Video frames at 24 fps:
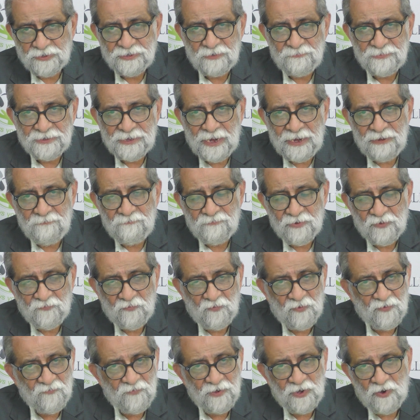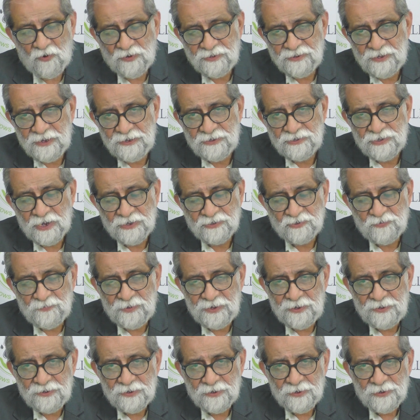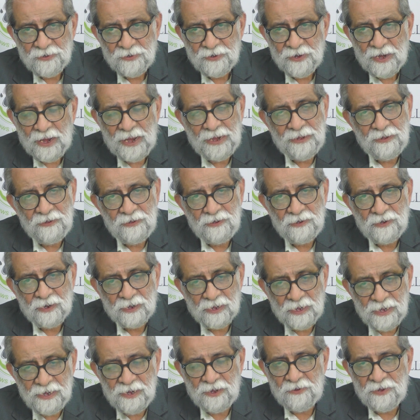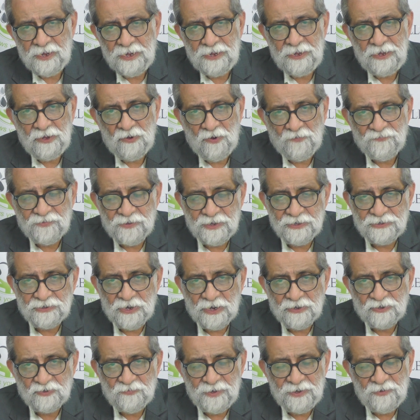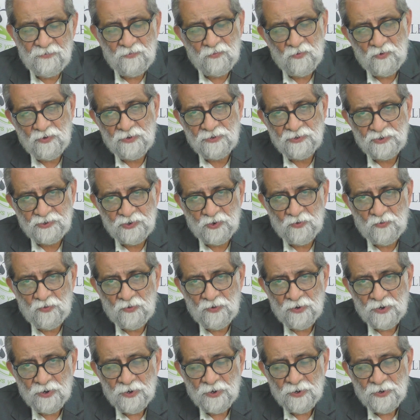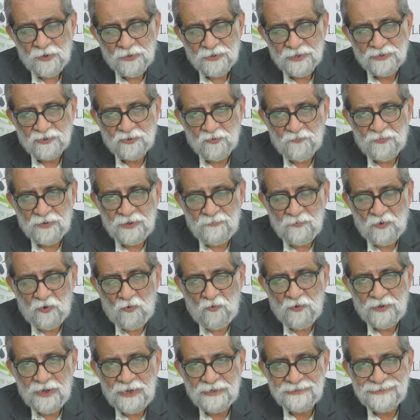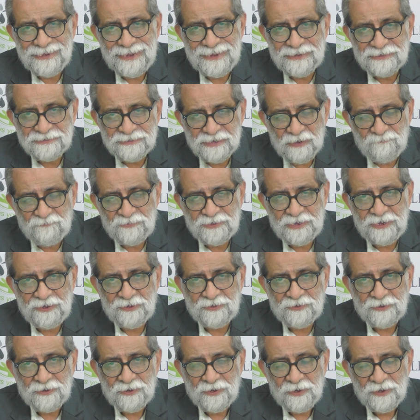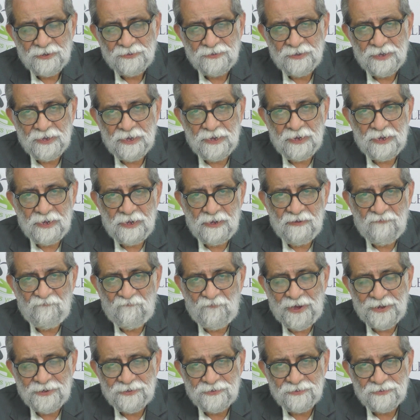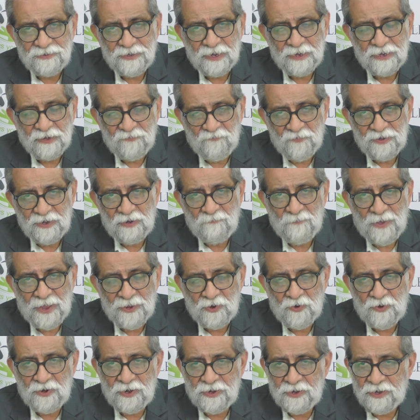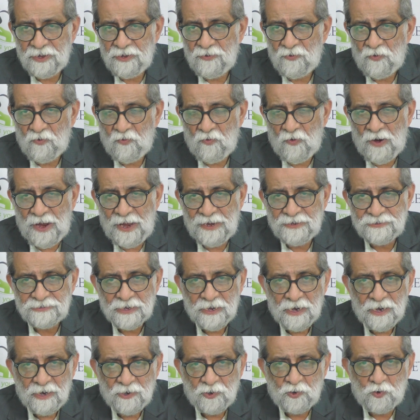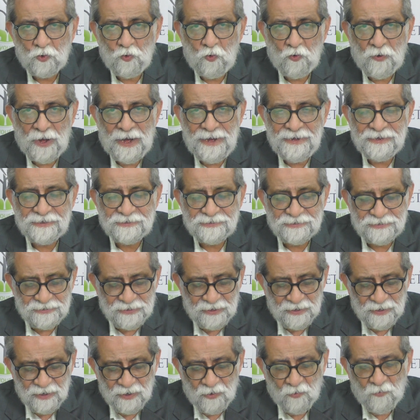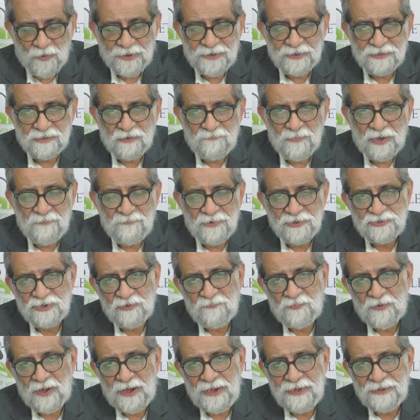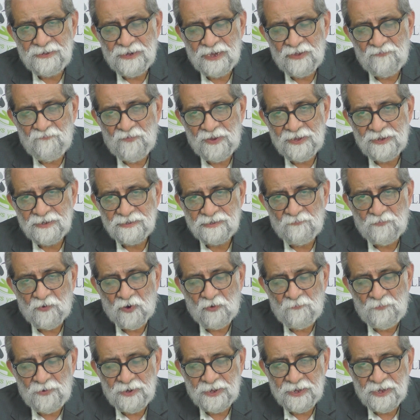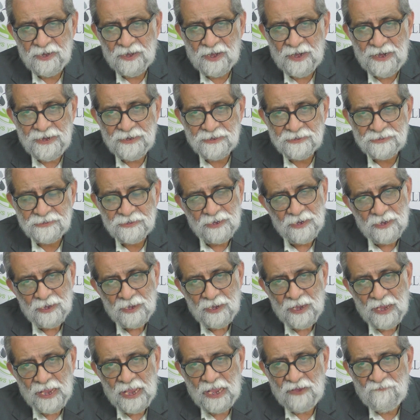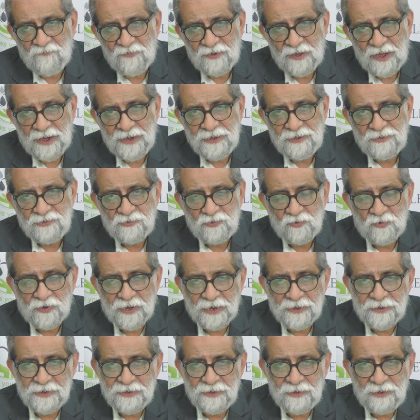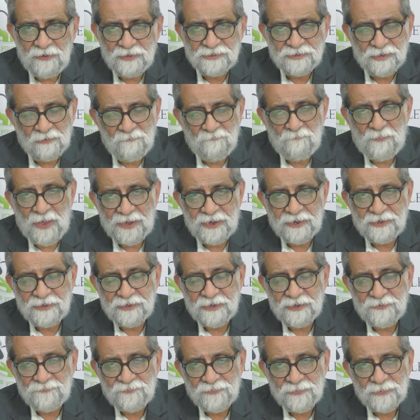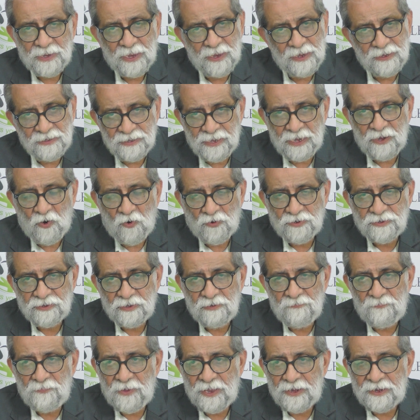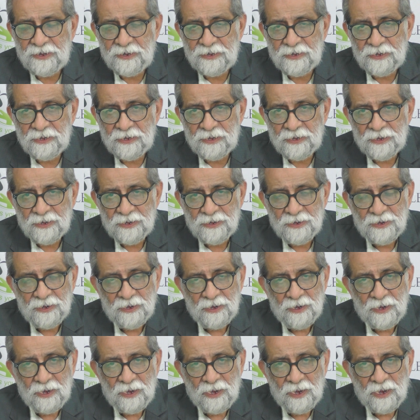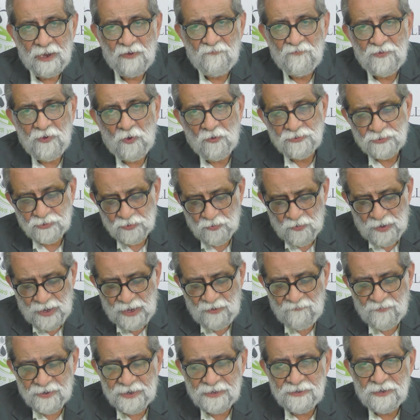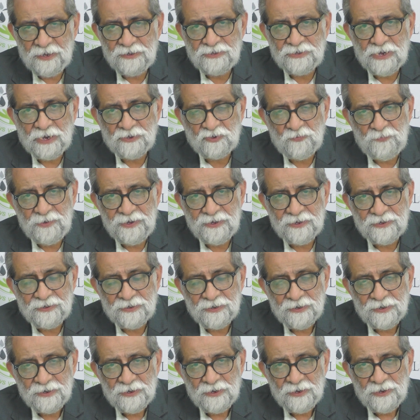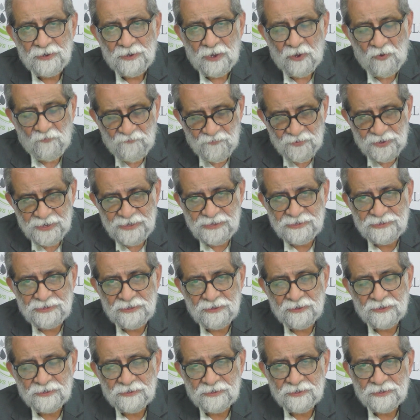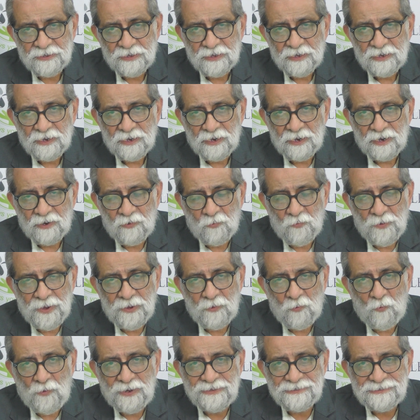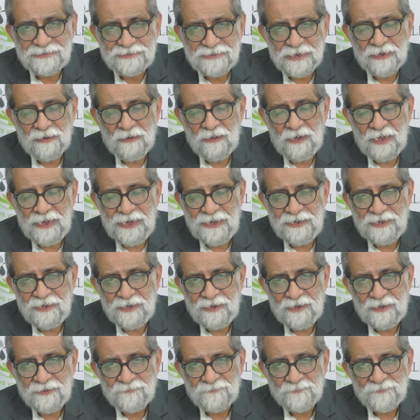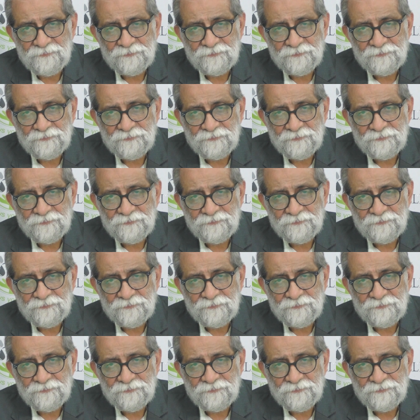some time before we got that judgment. And a clear reading of the judgment would show the Supreme Court has accepted the fact that even a minority who has two rights, one is a membership right and one is the property rights, have a right to getting some parity. And they got the parity. We also have another judgment of recent where one single lady,